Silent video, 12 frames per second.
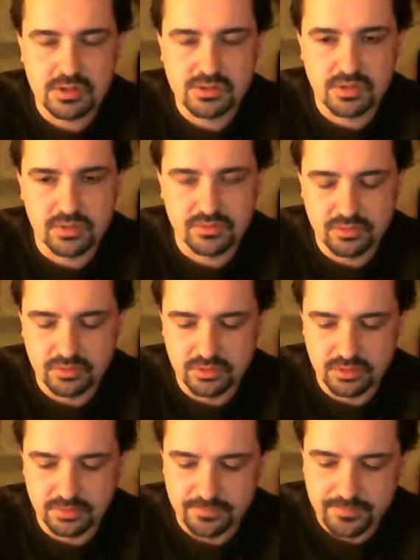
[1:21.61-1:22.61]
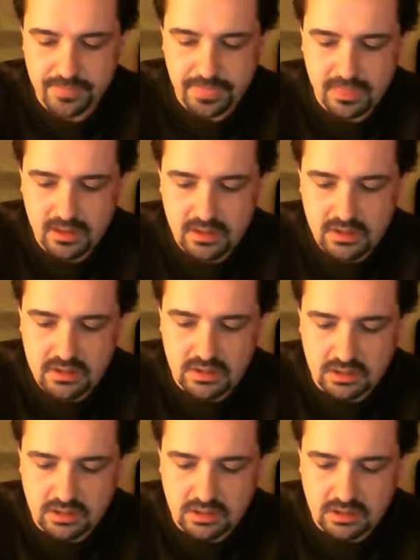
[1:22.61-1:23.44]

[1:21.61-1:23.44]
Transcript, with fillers: so I have two of them.